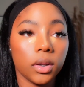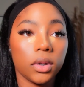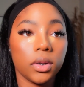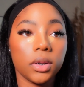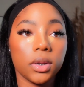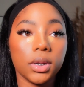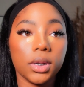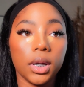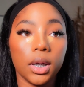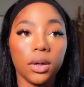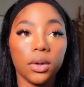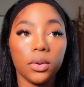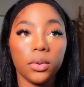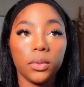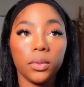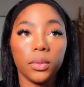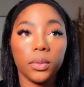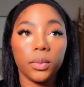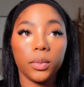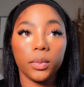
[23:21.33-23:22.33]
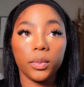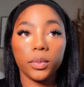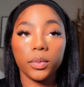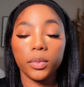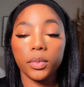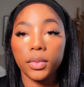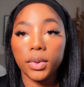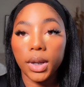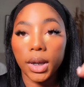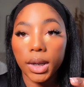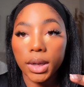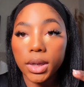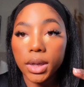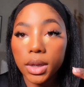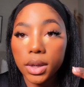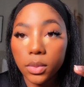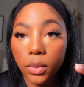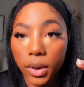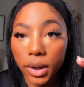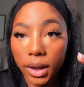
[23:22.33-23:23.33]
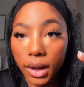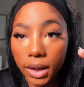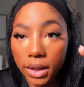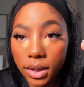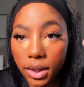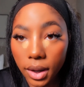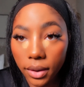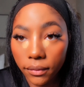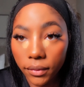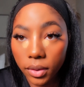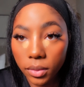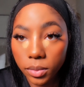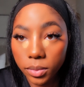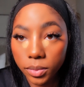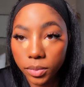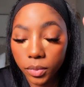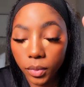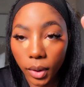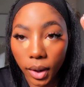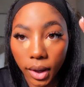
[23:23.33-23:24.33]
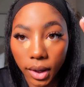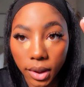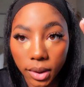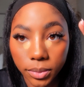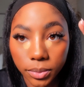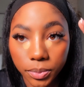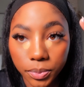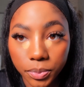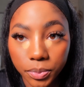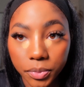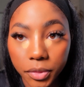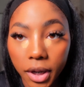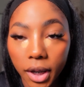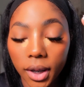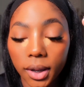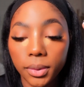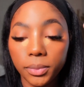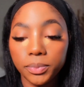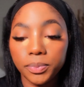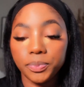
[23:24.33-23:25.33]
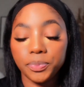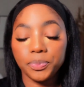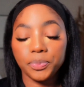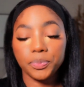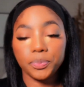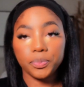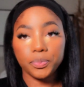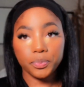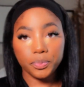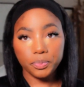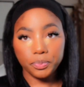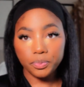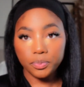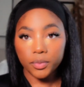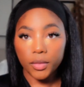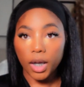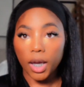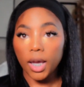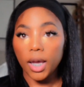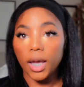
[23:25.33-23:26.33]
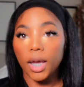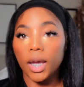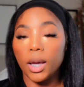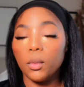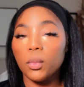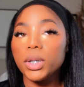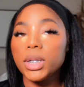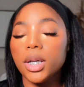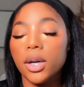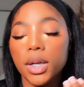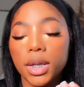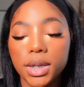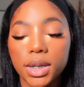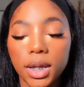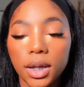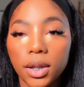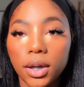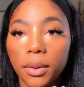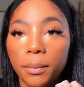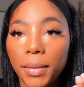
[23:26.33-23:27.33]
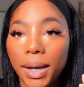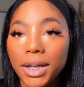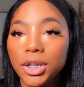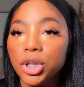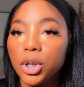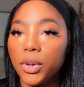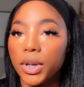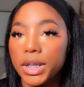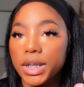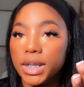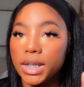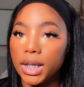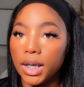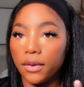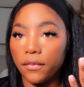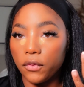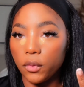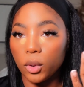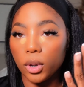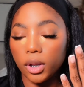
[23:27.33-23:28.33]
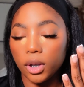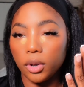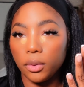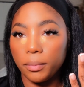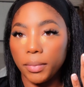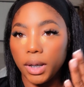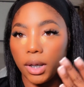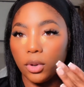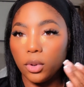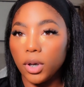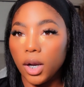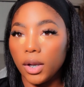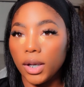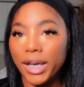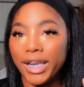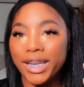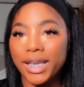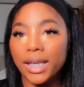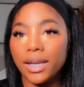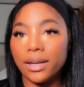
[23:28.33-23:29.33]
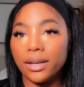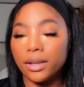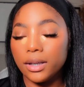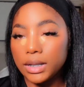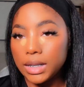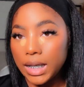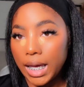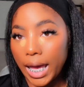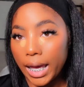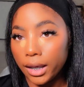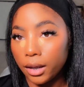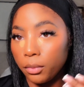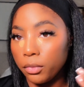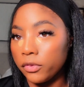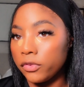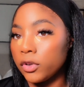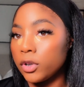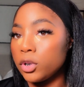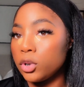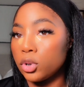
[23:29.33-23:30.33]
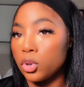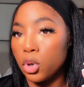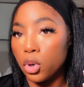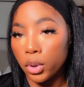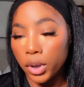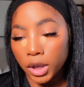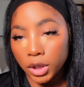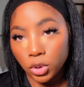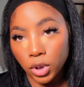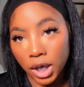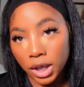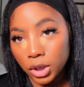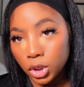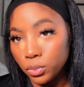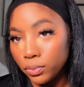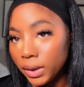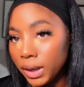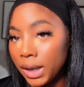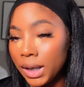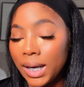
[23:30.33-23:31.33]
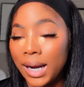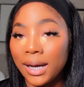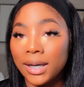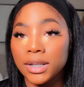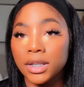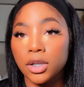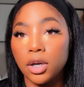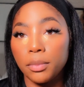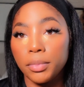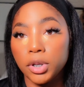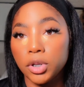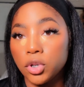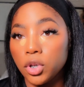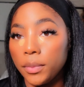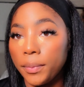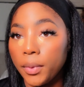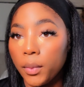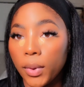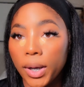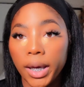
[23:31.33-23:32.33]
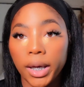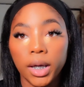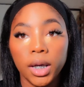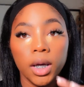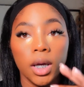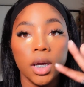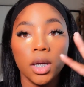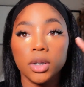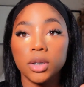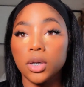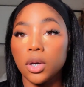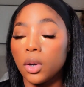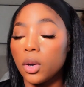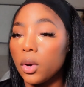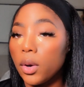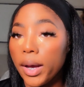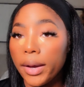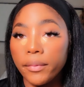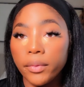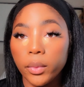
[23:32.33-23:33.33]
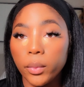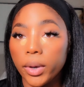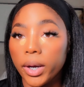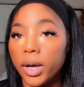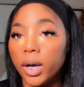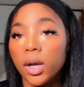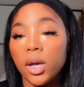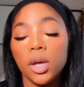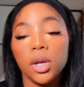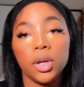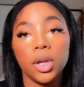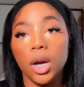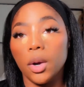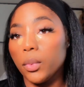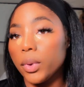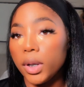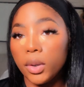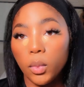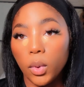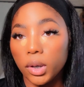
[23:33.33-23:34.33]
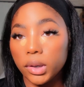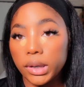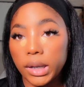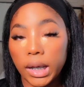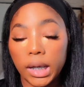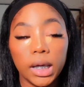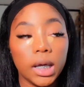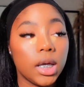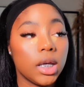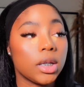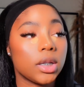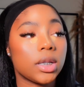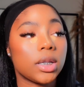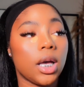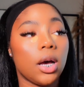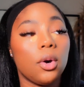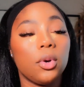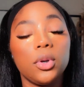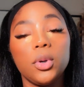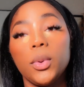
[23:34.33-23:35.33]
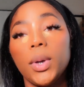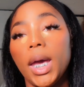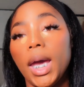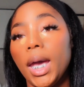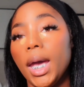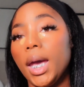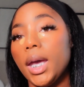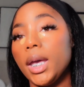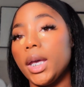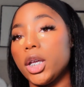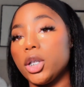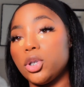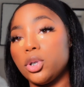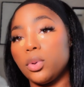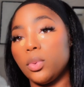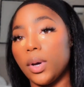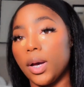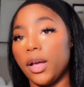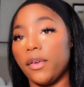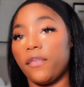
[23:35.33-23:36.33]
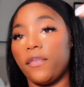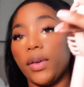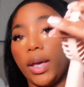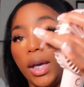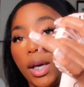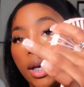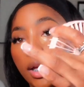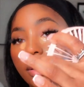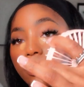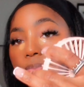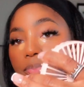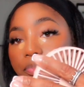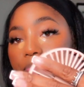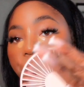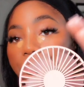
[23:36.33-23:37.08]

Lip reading: So this is what that's giving, right? Okay. And with your concealer, make sure it sit for a little minute. You know, let it get a little tacky before you go in trying to blend it out, because it's going to be super wet. It's going to go everywhere. You don't really want that. So you can get you a fan.